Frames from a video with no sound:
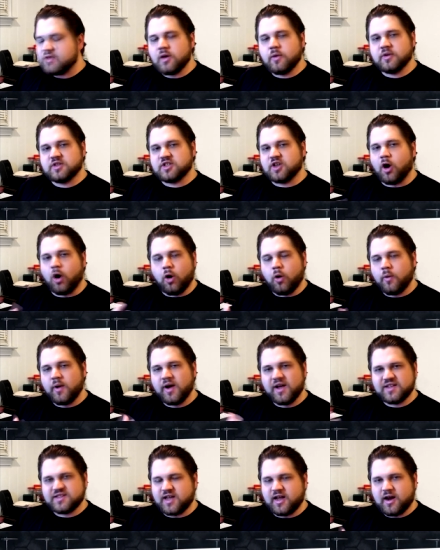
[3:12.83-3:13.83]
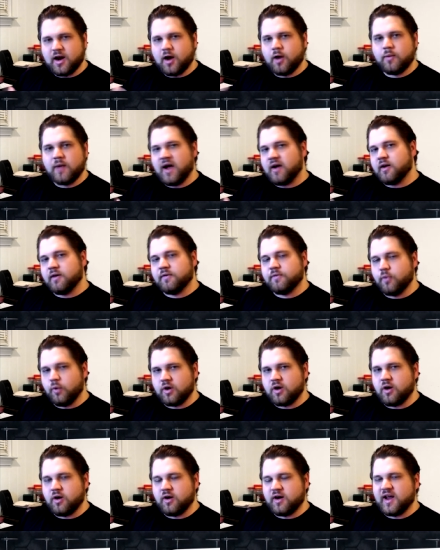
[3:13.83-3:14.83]
even though it's always like
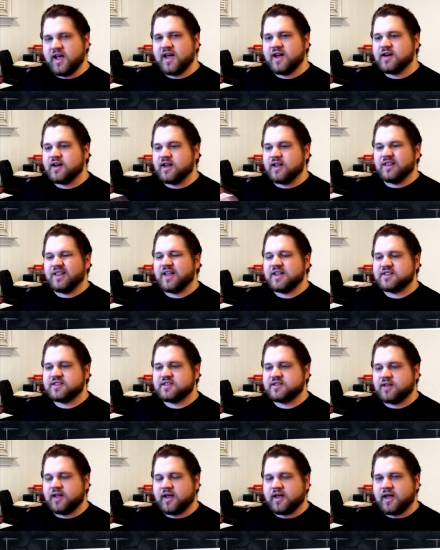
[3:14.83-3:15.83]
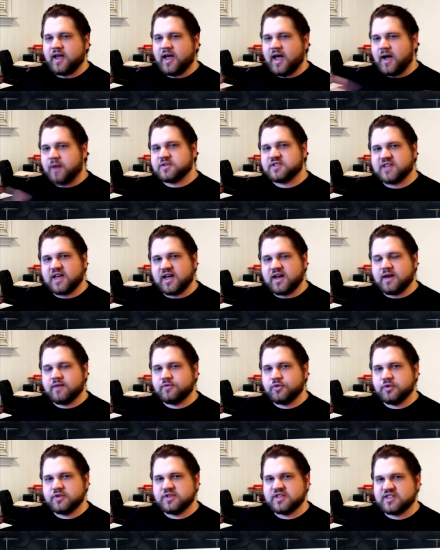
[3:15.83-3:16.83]
around a four card hand unless like
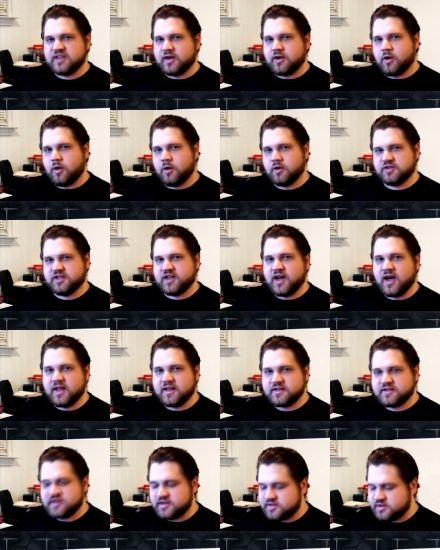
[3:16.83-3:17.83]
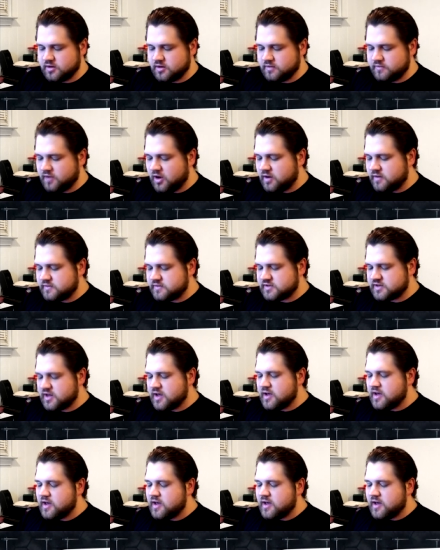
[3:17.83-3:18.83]
outside influences like Cards of Constance are
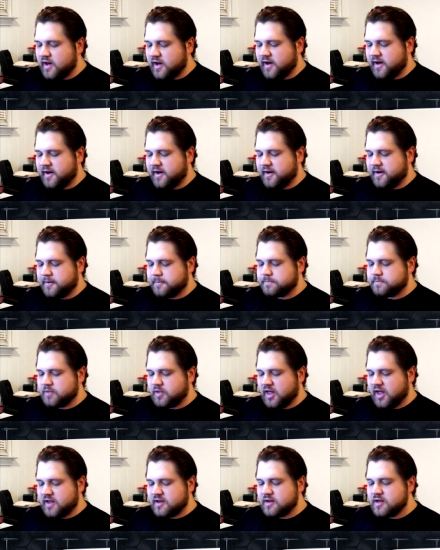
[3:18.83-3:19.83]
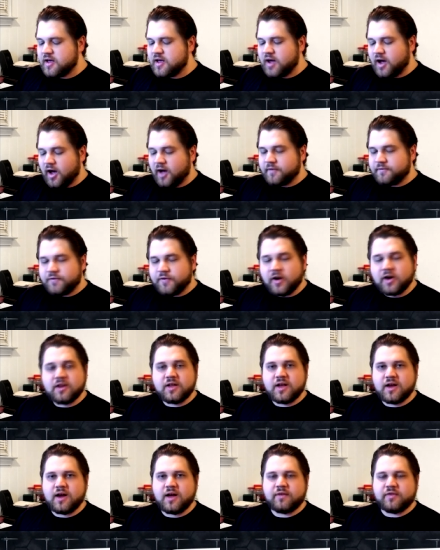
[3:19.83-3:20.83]
involved. Um, like,
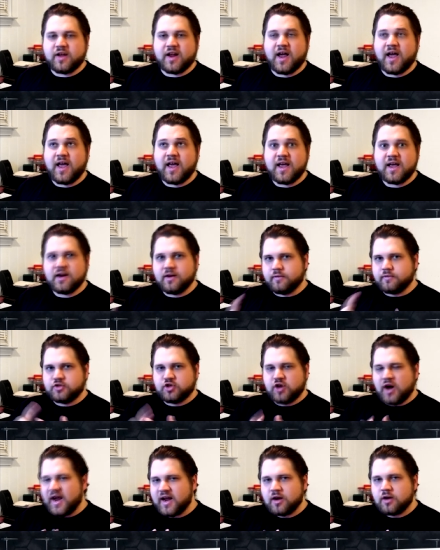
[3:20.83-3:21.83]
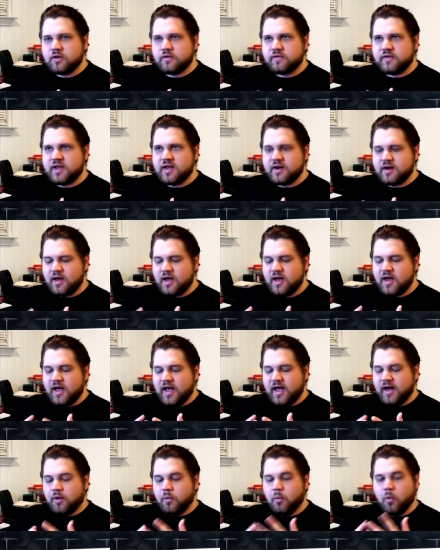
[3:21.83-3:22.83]
funnily enough, like a hand of Dragon
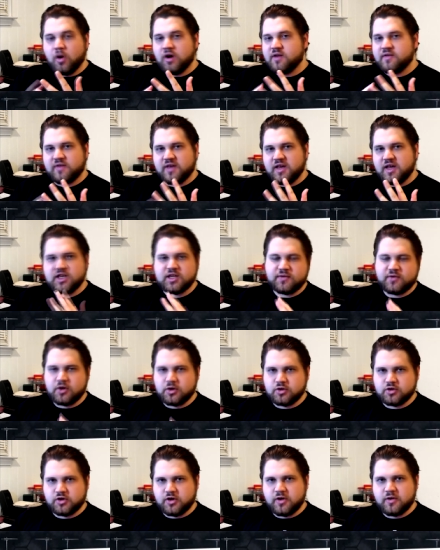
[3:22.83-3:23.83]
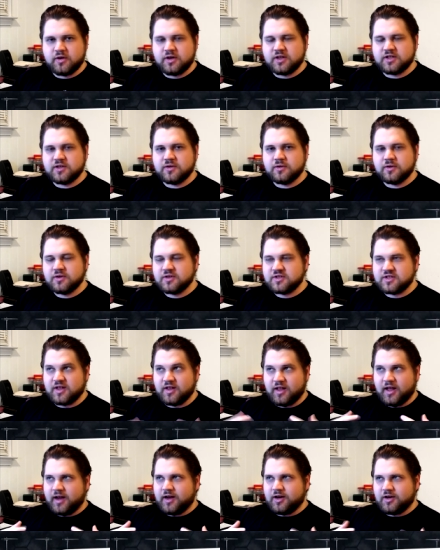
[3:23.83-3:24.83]
Ravine and one of each of your Dragunity
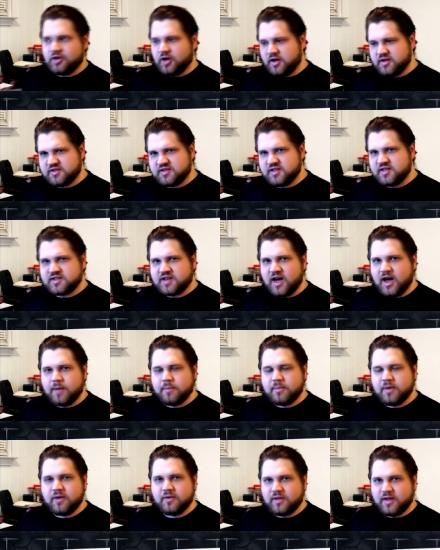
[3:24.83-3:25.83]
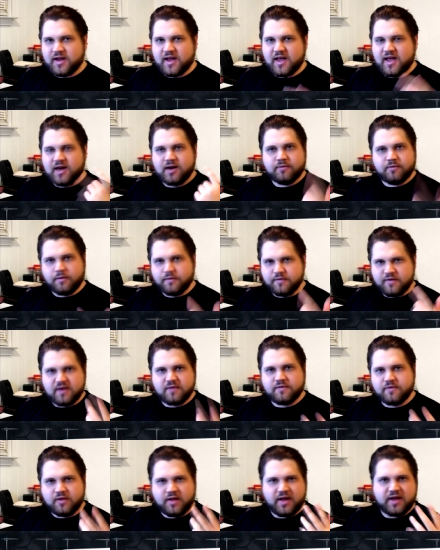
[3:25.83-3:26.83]
tuners like does this combo, like a hand of
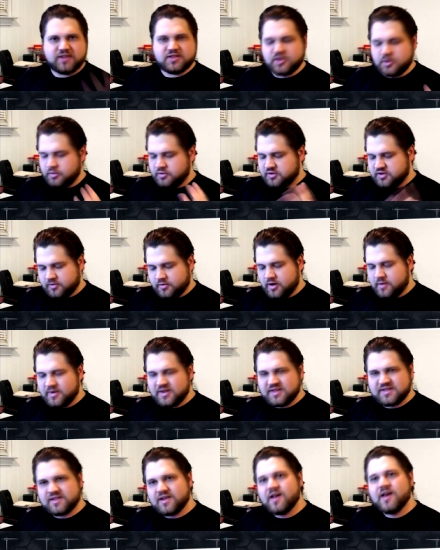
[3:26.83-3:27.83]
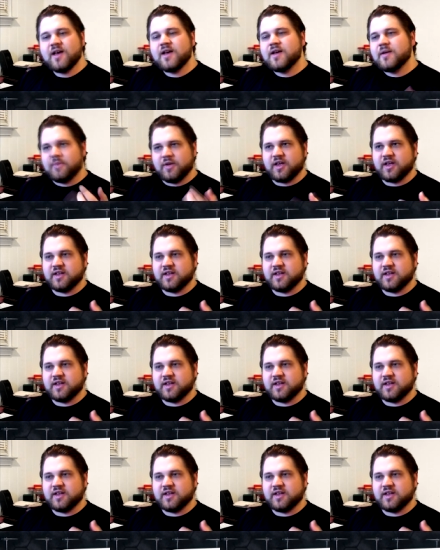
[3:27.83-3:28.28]
Ravine, Phalanx, Couse, and Remus,